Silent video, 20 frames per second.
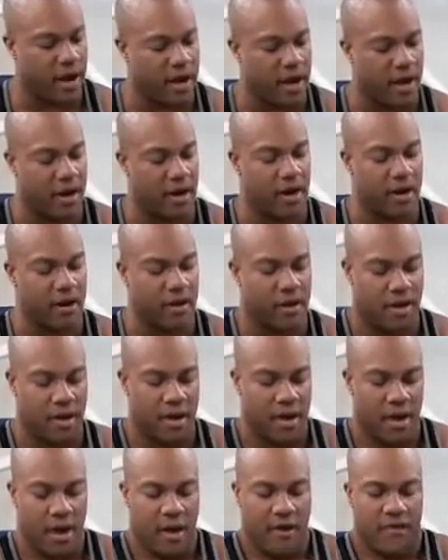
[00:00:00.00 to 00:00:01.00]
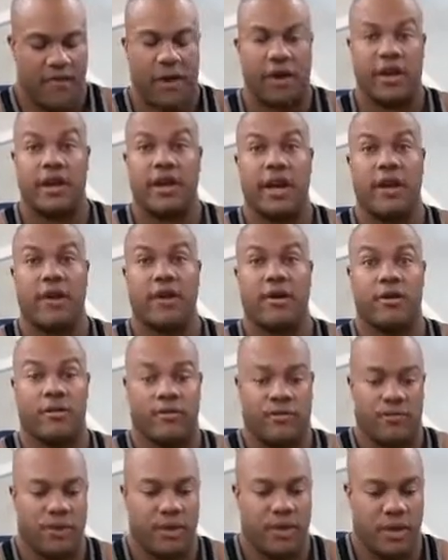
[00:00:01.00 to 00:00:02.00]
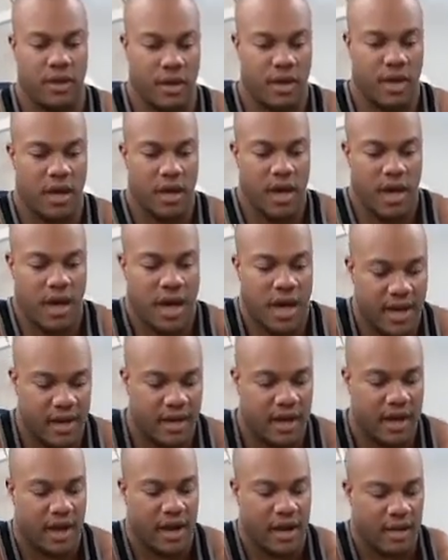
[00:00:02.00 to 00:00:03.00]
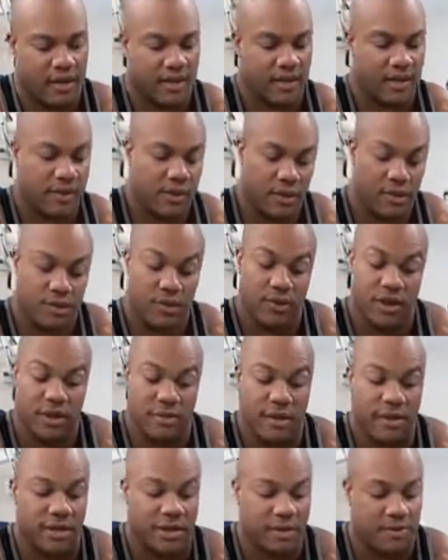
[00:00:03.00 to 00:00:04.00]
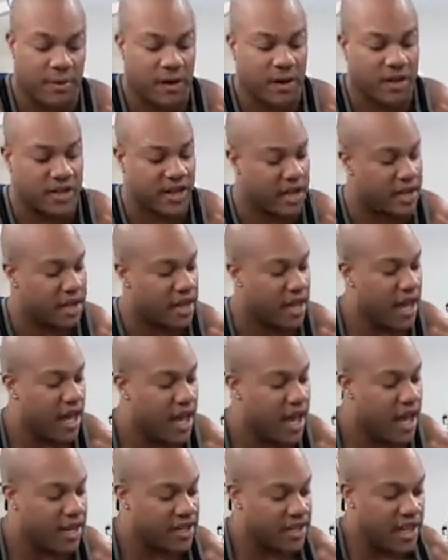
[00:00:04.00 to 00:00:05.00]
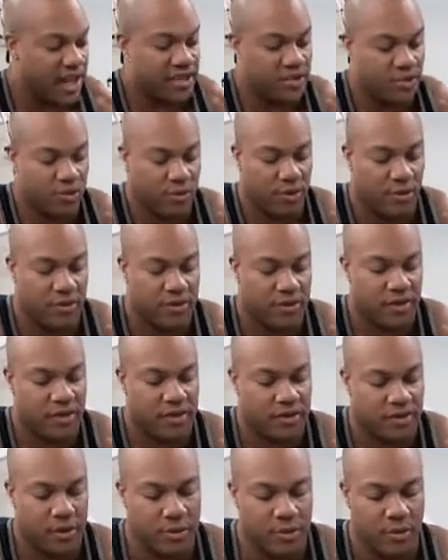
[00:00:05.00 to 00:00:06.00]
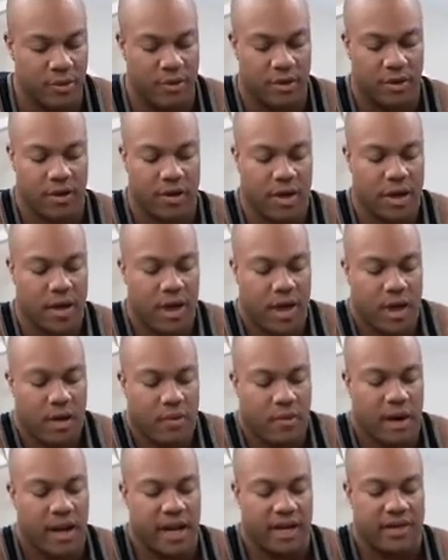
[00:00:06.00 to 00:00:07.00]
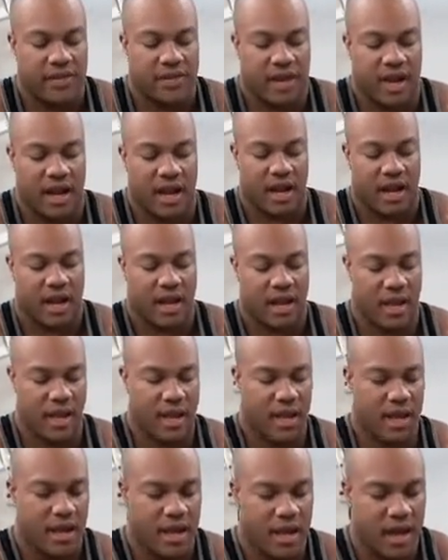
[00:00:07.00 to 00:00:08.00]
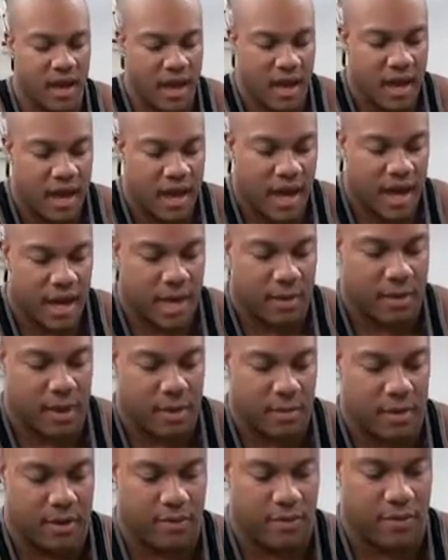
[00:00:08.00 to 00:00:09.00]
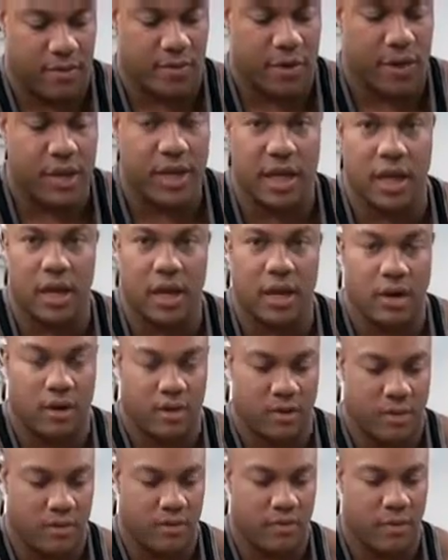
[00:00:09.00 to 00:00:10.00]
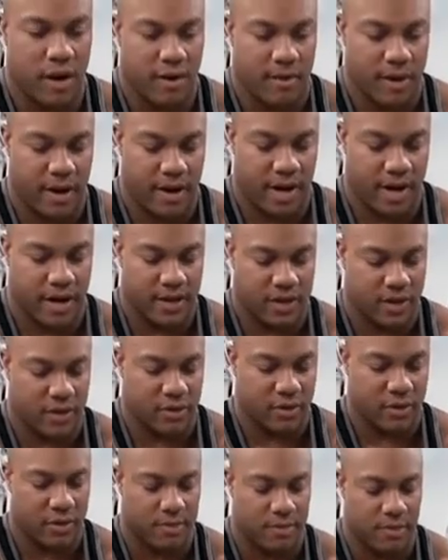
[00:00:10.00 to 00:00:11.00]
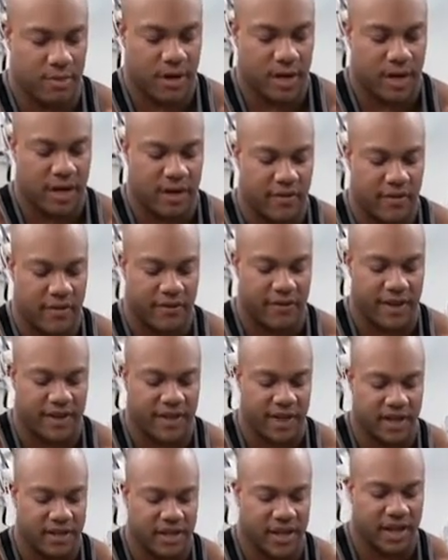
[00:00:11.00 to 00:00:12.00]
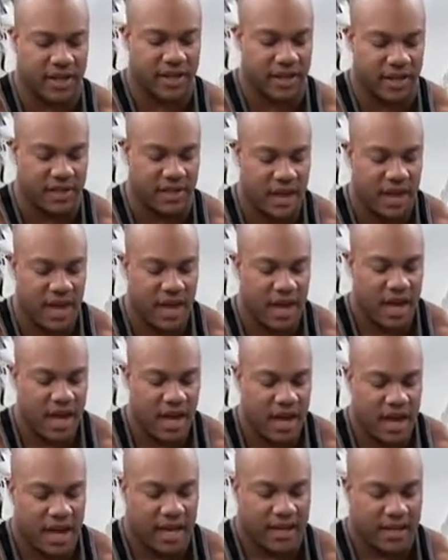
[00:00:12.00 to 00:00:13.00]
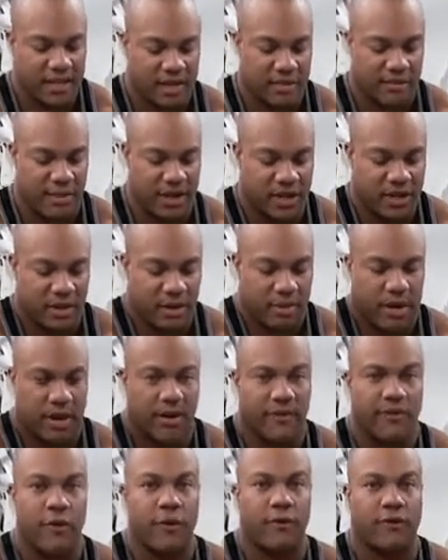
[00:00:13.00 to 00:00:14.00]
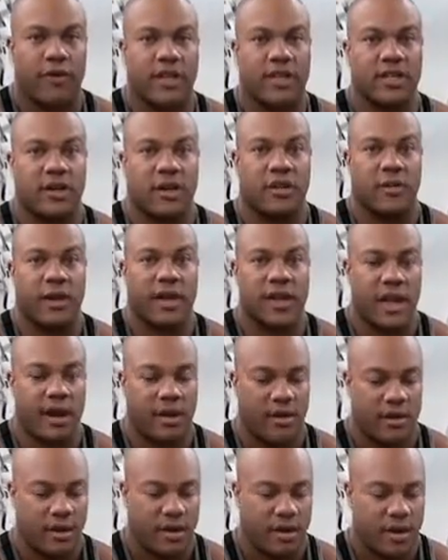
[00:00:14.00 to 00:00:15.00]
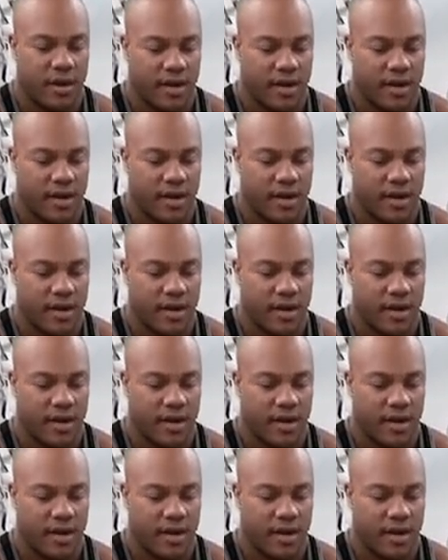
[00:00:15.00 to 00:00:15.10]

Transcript: right here, very narrow, and uh, the cool thing about this bar is that it actually has grooves, so I'm going right inside, and I'm coming really low right about here, so the point of this exercise is, is to make sure I'm getting full flexion on the way down,